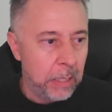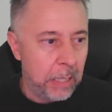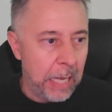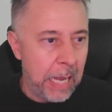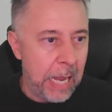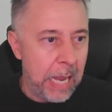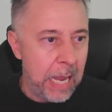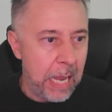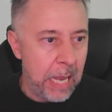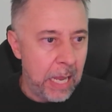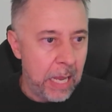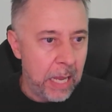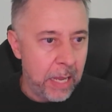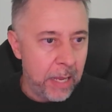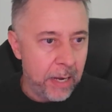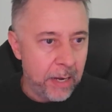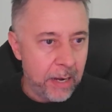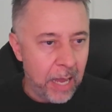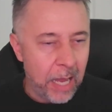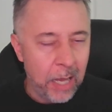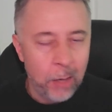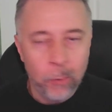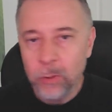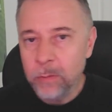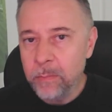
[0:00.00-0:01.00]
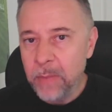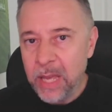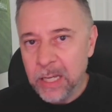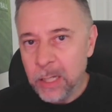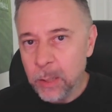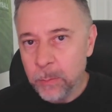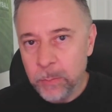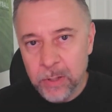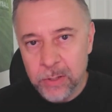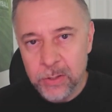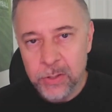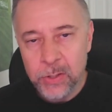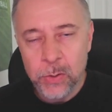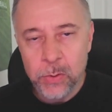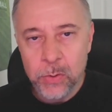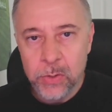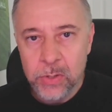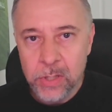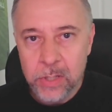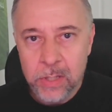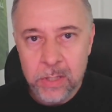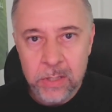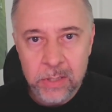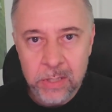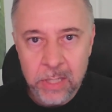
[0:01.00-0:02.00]
and I would make up
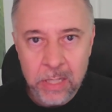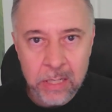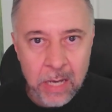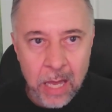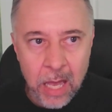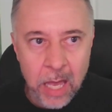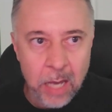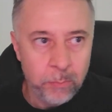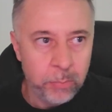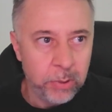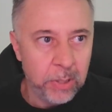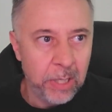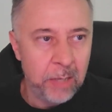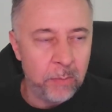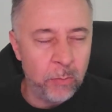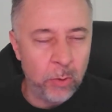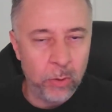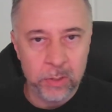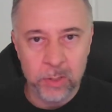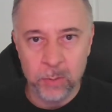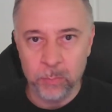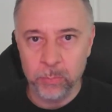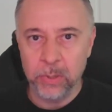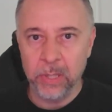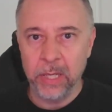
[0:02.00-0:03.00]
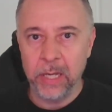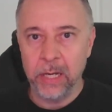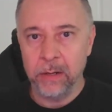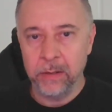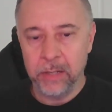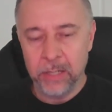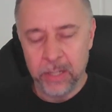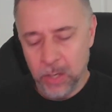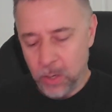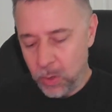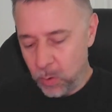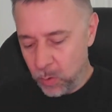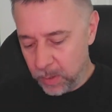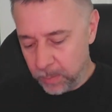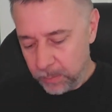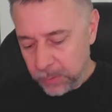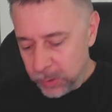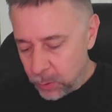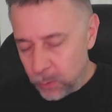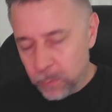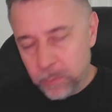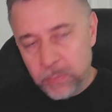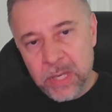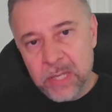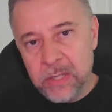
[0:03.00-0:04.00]
excuses to not play multiplayer. I'm
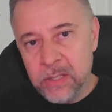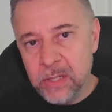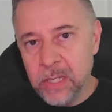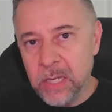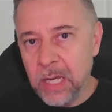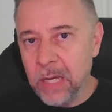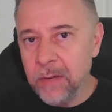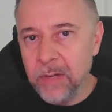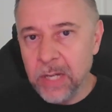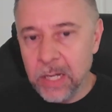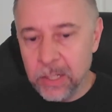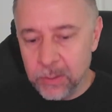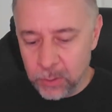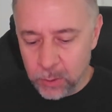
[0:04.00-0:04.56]
too busy. I've got